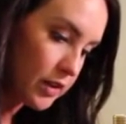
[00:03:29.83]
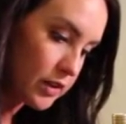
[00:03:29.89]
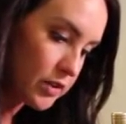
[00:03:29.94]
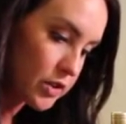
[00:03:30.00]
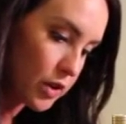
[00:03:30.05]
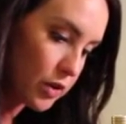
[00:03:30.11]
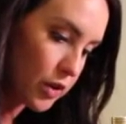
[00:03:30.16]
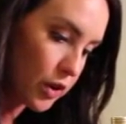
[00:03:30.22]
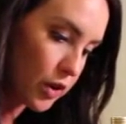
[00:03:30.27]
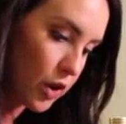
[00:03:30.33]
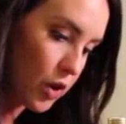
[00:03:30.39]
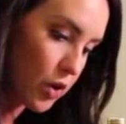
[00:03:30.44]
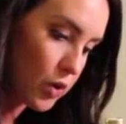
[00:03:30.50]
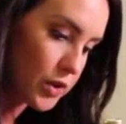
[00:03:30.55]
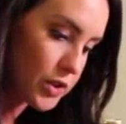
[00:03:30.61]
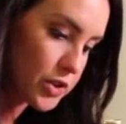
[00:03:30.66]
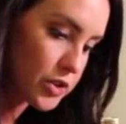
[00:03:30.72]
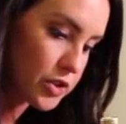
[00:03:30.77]
So the
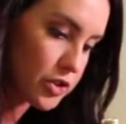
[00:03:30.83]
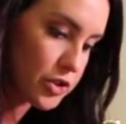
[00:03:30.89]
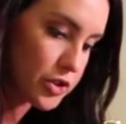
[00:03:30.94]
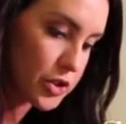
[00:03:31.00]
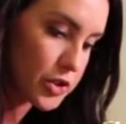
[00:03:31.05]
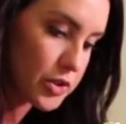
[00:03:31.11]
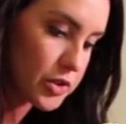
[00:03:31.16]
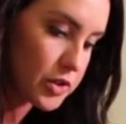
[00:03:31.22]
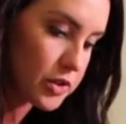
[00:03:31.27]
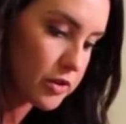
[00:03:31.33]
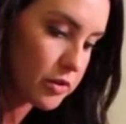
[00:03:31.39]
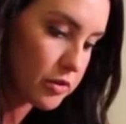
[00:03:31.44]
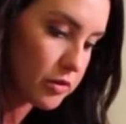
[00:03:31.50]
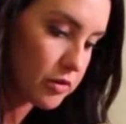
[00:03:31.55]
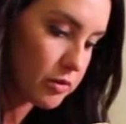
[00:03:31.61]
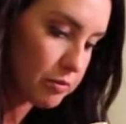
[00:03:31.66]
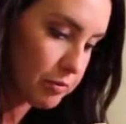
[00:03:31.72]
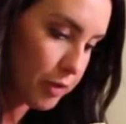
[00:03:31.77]
goal is to just
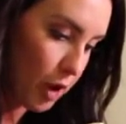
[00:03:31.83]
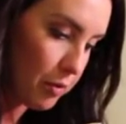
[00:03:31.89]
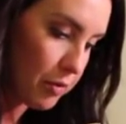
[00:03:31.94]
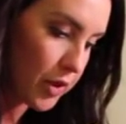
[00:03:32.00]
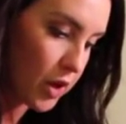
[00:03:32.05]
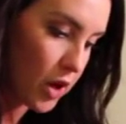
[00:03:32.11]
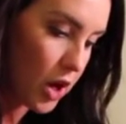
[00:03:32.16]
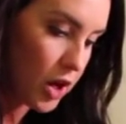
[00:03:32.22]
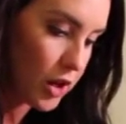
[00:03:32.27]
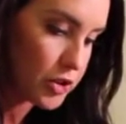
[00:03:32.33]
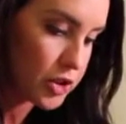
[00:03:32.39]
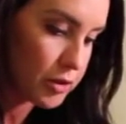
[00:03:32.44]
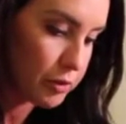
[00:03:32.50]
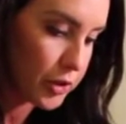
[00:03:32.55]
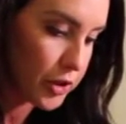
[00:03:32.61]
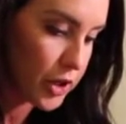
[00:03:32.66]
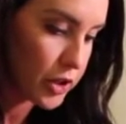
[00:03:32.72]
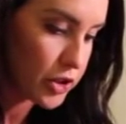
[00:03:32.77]
bump the
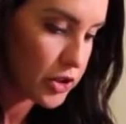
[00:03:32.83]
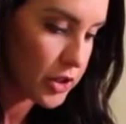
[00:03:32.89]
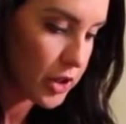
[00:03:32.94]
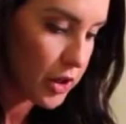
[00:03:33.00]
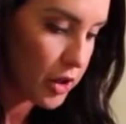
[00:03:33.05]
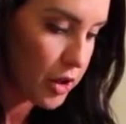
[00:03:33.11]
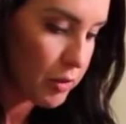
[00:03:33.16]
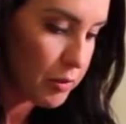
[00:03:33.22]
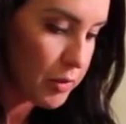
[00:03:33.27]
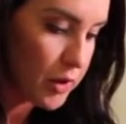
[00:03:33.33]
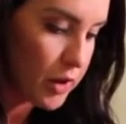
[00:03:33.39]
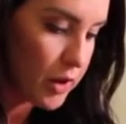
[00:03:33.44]
collagen production up.